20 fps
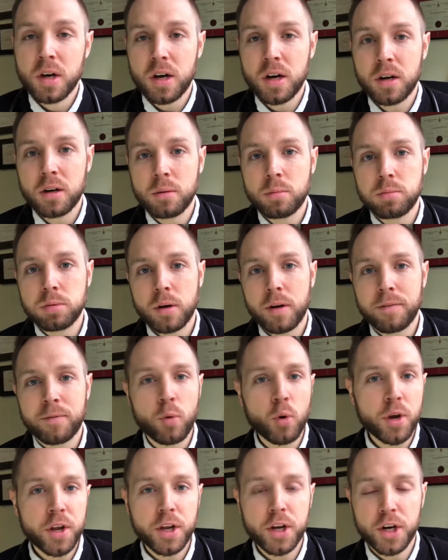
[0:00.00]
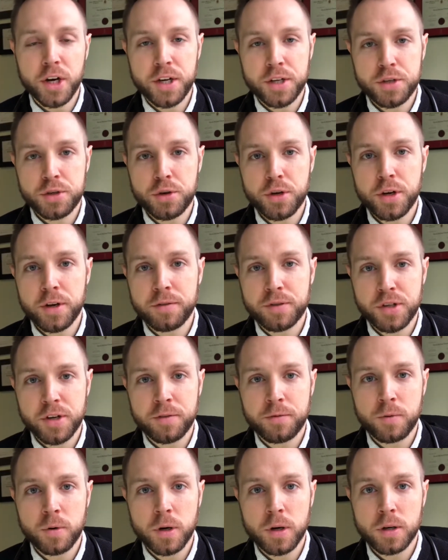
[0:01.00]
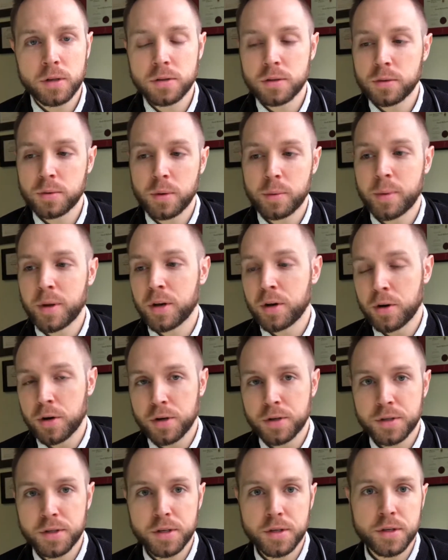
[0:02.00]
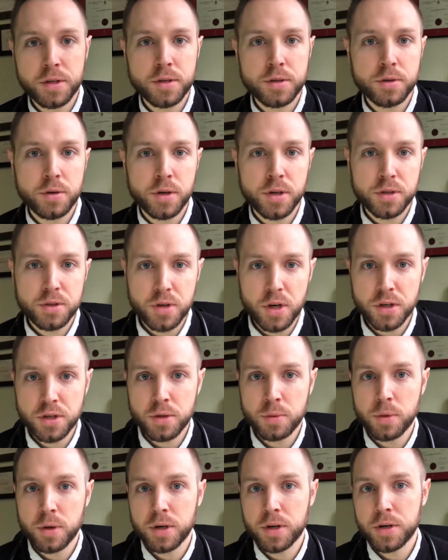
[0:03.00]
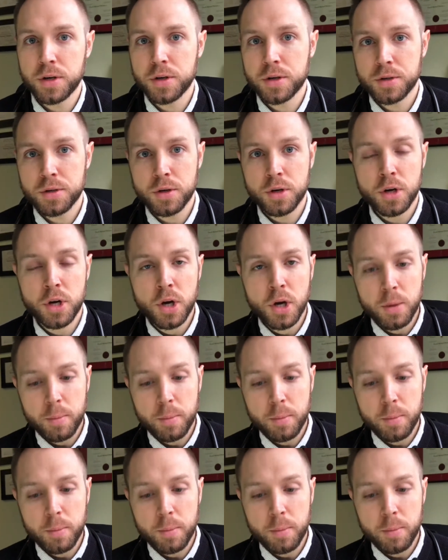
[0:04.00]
a 40-year history of shift work, so whether it be nurses or construction workers or